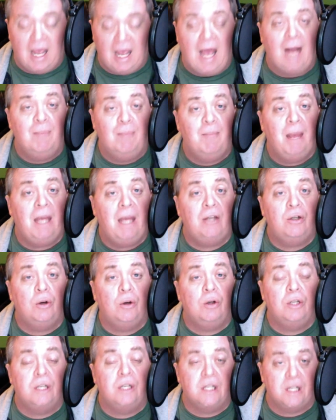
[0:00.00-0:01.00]
And make
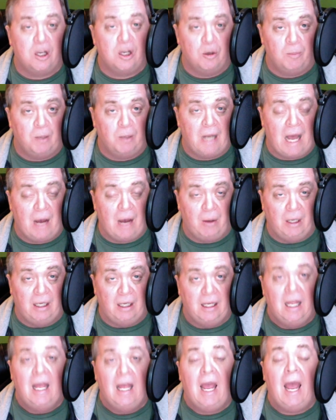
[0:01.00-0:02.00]
sure to slurp
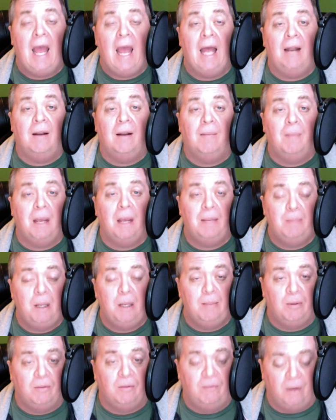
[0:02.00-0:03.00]
loudly and make
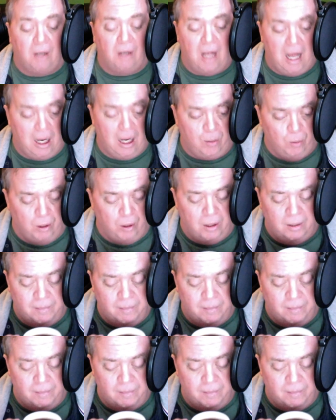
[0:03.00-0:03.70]
people feel awkward.